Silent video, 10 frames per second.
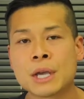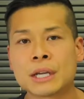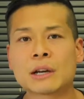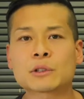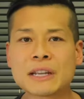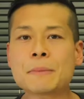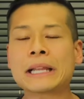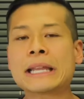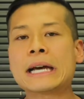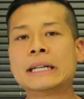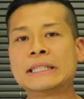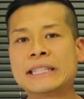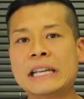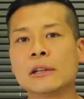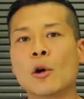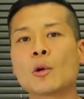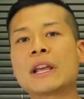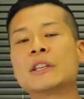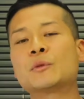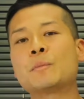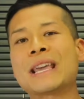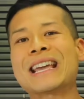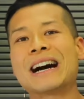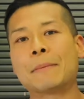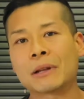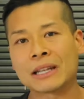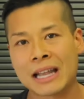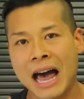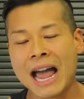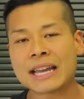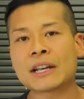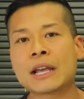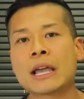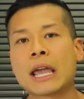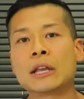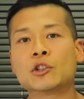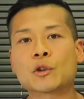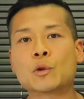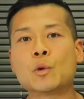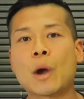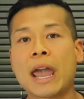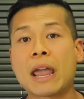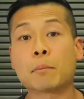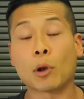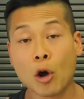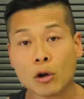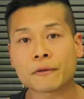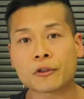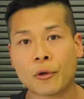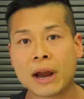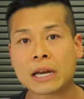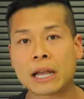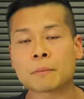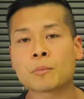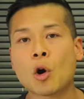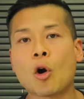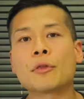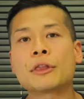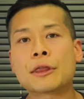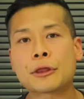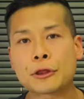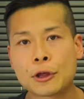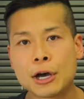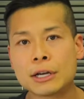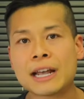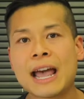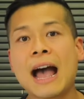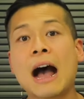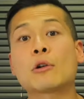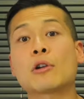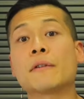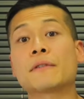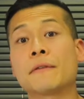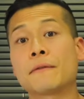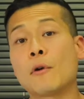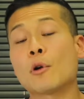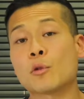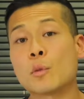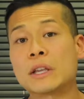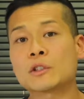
Now, typically, a deload is being applied into a block of training on the third out of the fourth week.